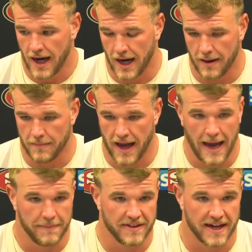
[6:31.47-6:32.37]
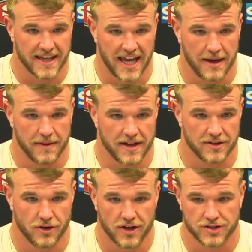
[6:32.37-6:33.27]
Happy that he came in
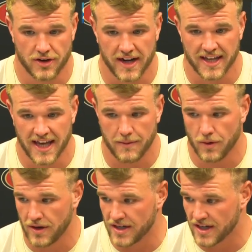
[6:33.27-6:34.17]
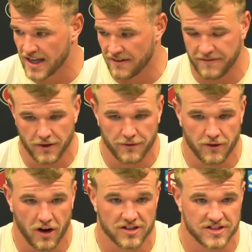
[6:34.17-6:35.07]
and during training camp where he could get a feel
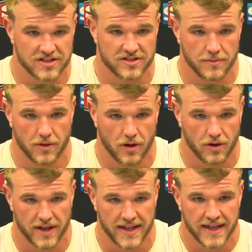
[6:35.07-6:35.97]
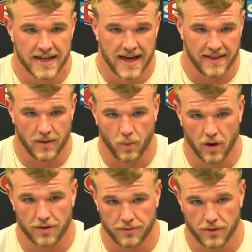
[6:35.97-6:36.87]
for our system early and then
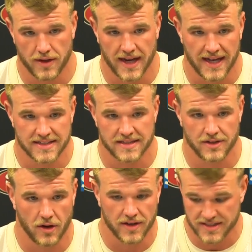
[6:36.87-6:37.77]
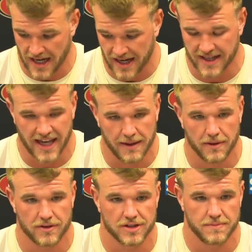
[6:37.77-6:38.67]
work through it, as you know, he's gotten a game
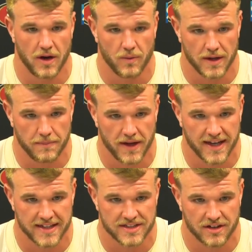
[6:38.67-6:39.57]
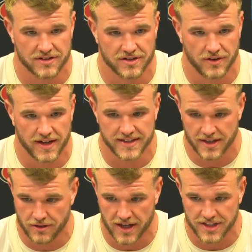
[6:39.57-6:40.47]
under his belt when he played against Arizona and
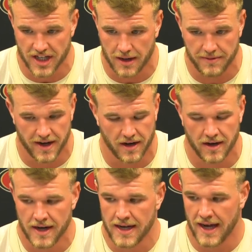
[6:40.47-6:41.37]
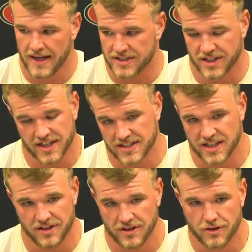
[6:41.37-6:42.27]
did a great job there, and he's going to
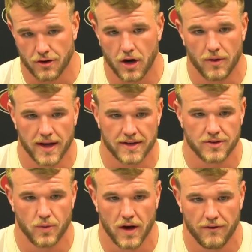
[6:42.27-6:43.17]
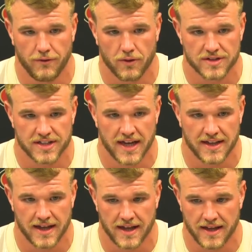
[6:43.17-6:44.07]
continue to grow and do well for us
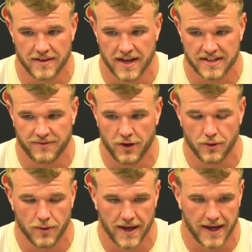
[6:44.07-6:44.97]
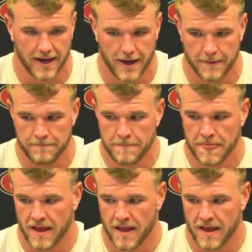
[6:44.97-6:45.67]
in the next few. And